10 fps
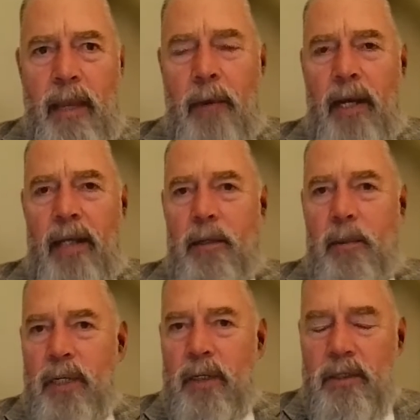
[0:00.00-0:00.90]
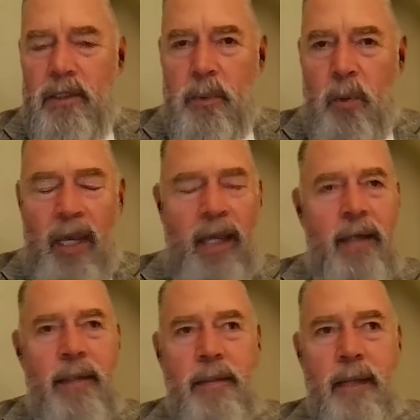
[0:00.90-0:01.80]
In my career at
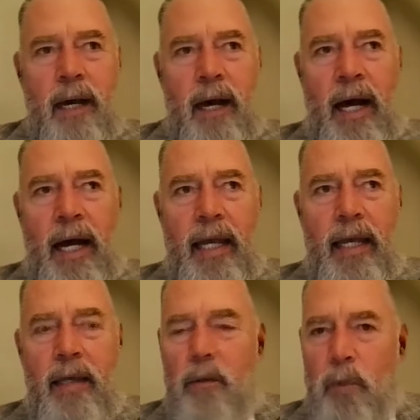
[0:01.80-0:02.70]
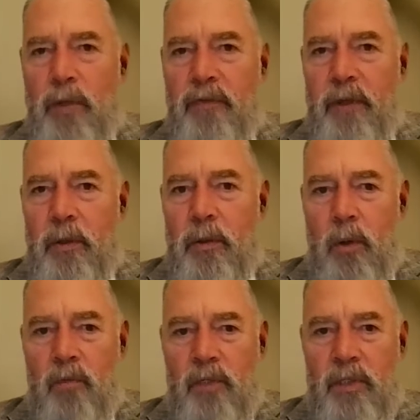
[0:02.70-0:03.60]
Spokane, I
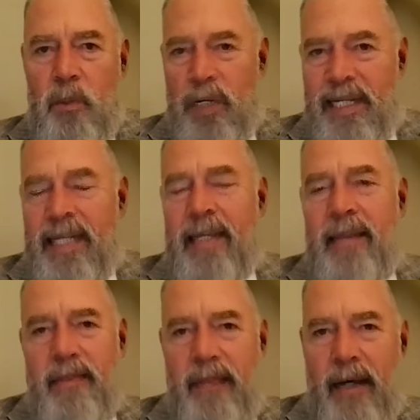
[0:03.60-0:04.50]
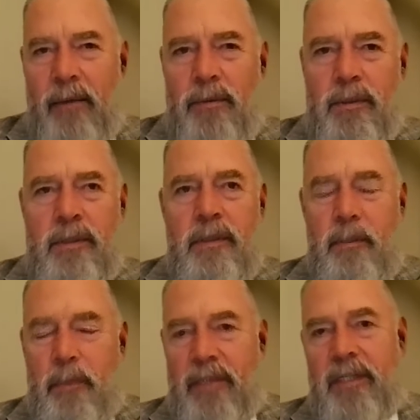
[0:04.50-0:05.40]
reviewed over
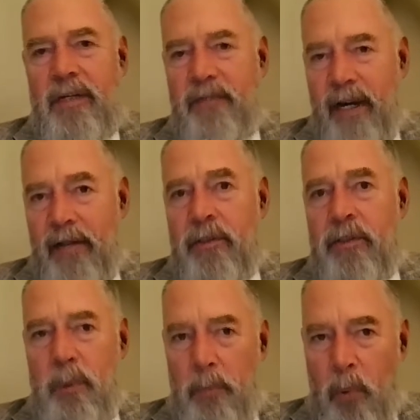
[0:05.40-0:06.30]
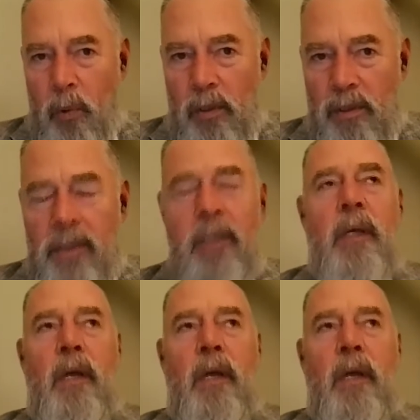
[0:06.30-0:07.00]
20,000 domestic violence reports.